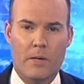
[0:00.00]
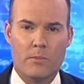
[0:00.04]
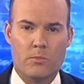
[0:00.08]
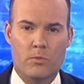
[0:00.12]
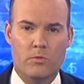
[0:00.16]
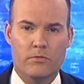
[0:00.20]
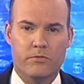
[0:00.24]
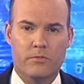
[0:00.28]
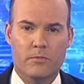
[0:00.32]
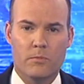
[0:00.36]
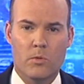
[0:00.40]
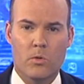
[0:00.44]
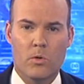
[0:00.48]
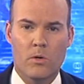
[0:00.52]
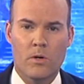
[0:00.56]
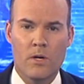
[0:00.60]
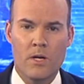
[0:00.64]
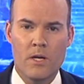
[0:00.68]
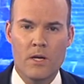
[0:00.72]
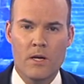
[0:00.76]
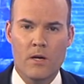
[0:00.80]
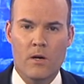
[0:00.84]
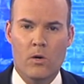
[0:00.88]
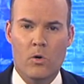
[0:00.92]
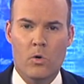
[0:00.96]
Well, for more,
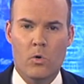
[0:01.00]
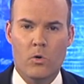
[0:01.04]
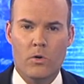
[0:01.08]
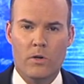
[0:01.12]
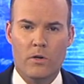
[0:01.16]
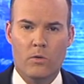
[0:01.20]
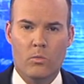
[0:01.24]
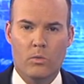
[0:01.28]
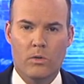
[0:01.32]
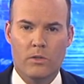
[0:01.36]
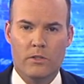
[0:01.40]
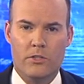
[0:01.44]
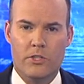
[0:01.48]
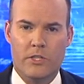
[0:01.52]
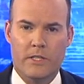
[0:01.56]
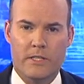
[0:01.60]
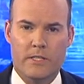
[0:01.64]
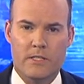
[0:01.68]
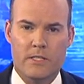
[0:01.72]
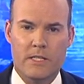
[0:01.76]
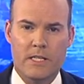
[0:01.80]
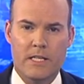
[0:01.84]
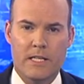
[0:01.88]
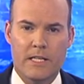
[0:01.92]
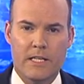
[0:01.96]
Horden Wiltshire,
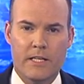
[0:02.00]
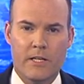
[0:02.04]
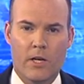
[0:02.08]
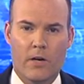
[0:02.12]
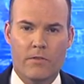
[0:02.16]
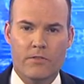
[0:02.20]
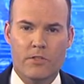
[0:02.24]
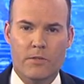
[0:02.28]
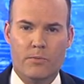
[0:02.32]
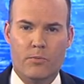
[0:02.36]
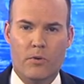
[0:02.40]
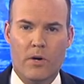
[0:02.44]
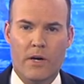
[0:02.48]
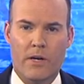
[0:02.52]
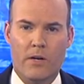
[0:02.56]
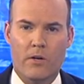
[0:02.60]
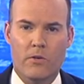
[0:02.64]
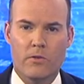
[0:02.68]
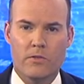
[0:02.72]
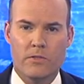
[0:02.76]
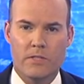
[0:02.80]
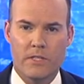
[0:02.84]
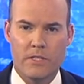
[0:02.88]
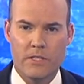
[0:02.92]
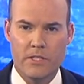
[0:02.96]
CEO of Soprano
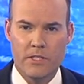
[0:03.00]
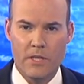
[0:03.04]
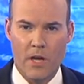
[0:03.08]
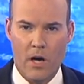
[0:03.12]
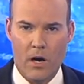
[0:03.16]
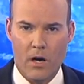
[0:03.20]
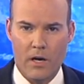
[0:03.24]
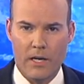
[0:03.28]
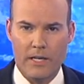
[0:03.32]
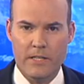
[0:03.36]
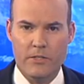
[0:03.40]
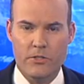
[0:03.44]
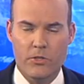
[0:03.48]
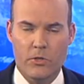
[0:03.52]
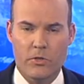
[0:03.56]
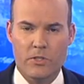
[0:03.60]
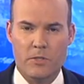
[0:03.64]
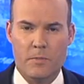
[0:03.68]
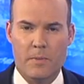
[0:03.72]
Design, joins